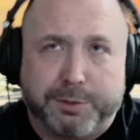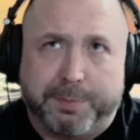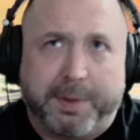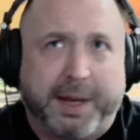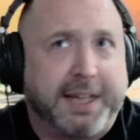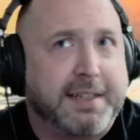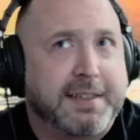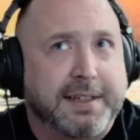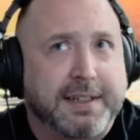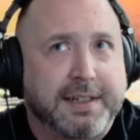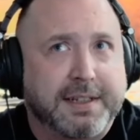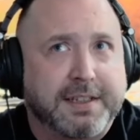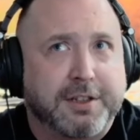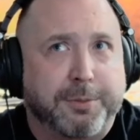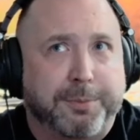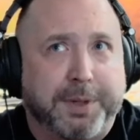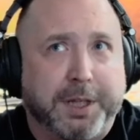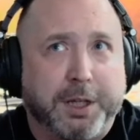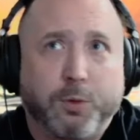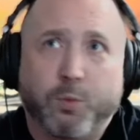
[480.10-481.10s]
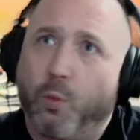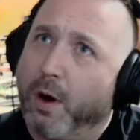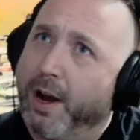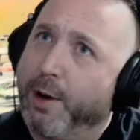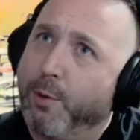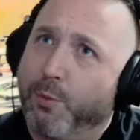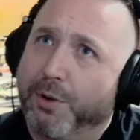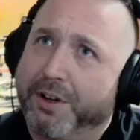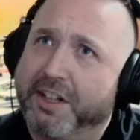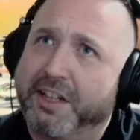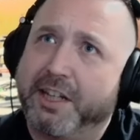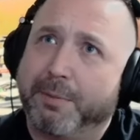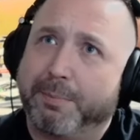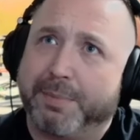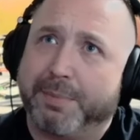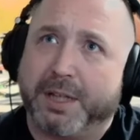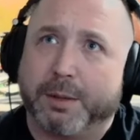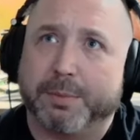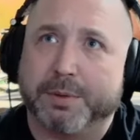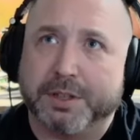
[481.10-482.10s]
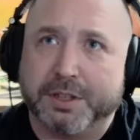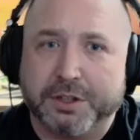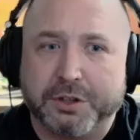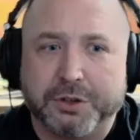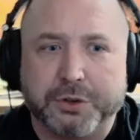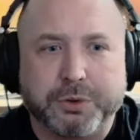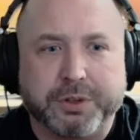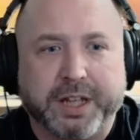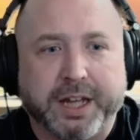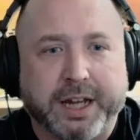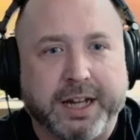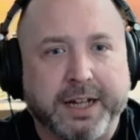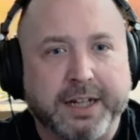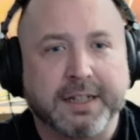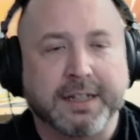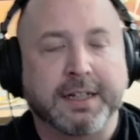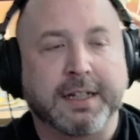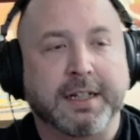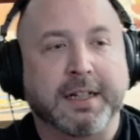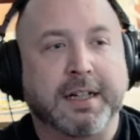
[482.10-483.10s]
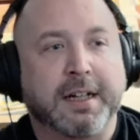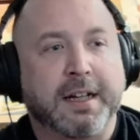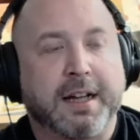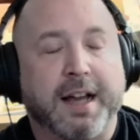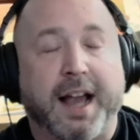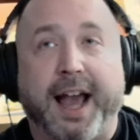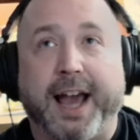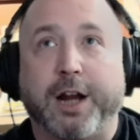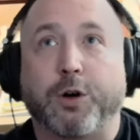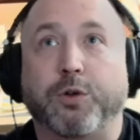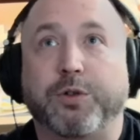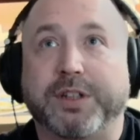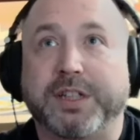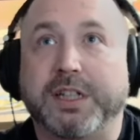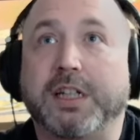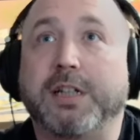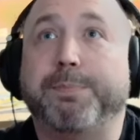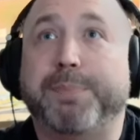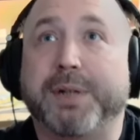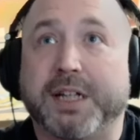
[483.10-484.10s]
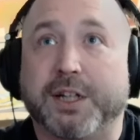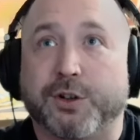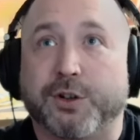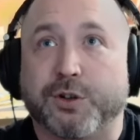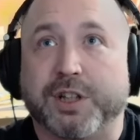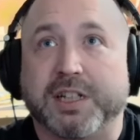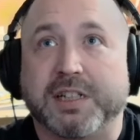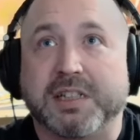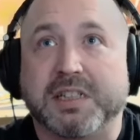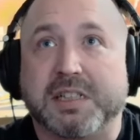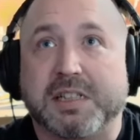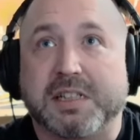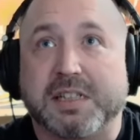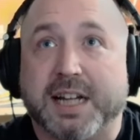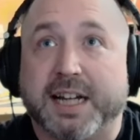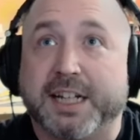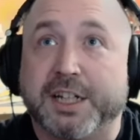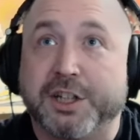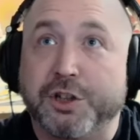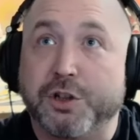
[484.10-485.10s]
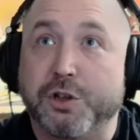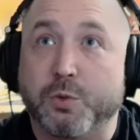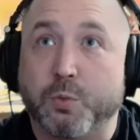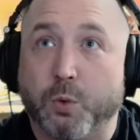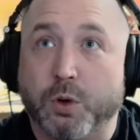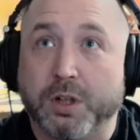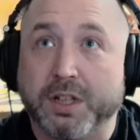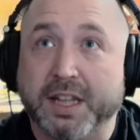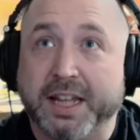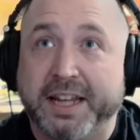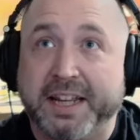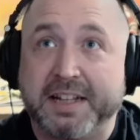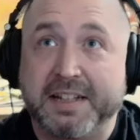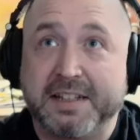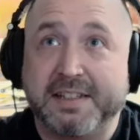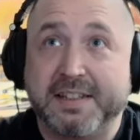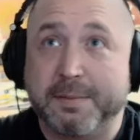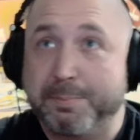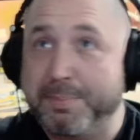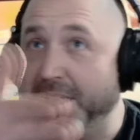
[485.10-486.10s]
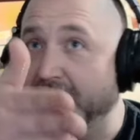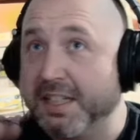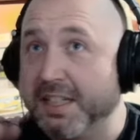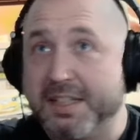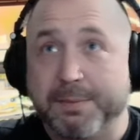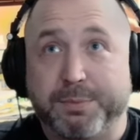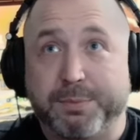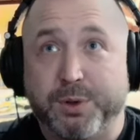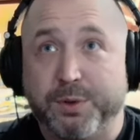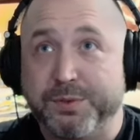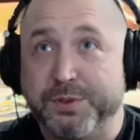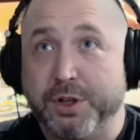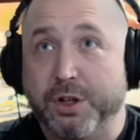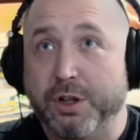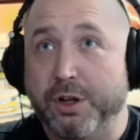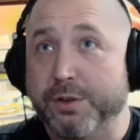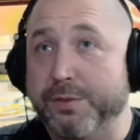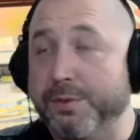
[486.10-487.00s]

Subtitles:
sense to me, why wouldn't it be able to do that? I don't need bigger lenses. I can use one lens because it moves all over.